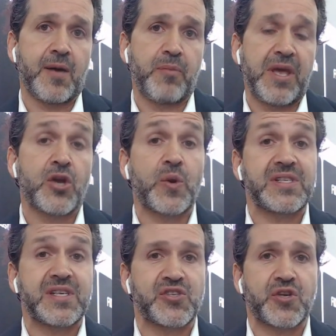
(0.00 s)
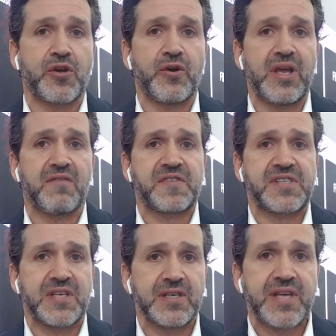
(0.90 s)
increasing security and
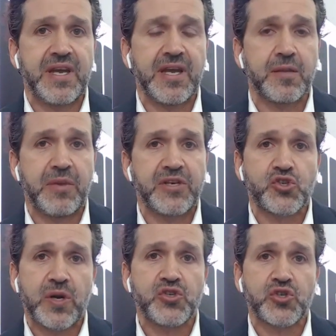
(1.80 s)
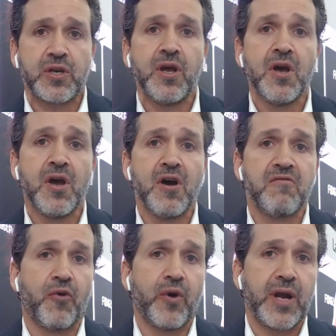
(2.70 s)
facilitating administration
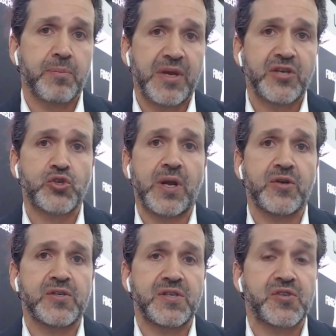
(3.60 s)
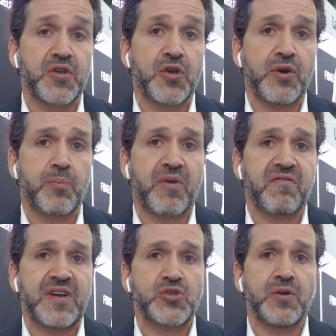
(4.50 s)
for administrators and security
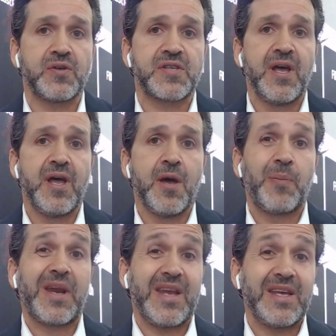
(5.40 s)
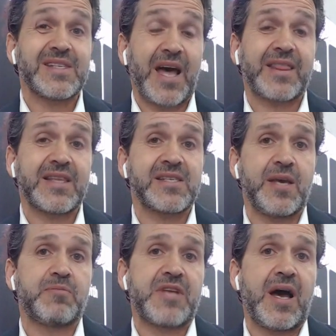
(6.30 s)
professionals, but it is at the
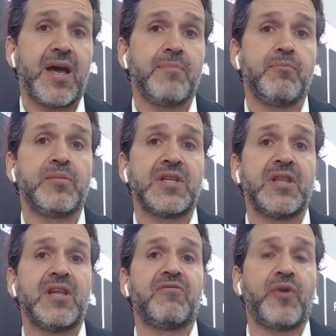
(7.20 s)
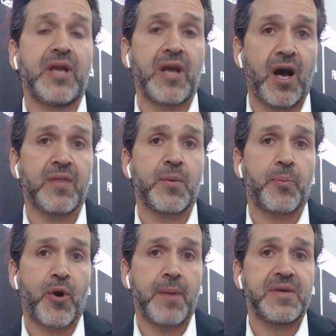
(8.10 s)
same time delivering on the
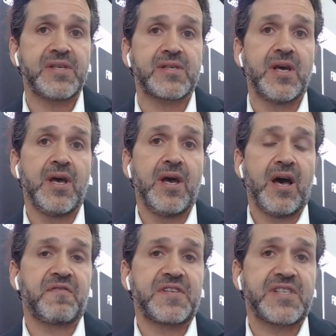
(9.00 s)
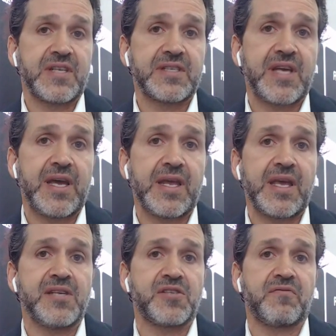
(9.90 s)
promise of facilitating
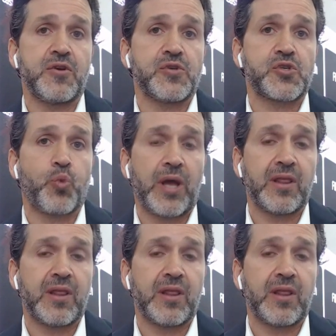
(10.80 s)
ease of use, one